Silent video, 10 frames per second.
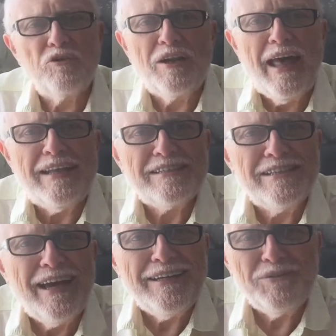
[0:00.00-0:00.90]
for Gladys
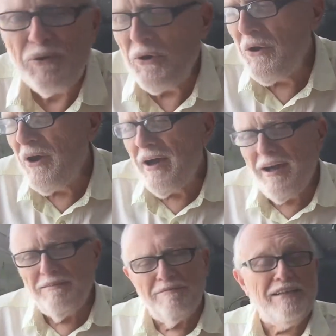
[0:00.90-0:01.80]
Knight.
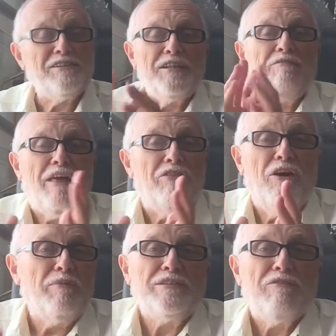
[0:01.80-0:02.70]
I just love that
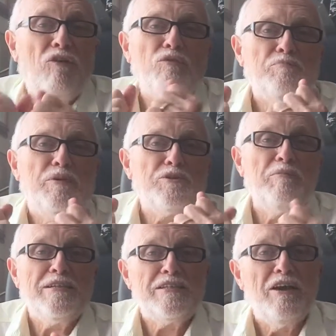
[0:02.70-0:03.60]
thought because I've always
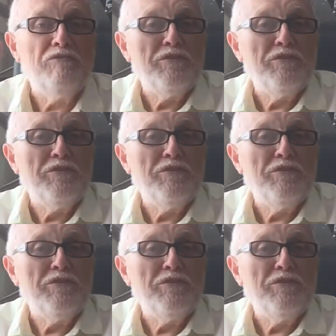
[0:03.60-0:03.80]
pictured myself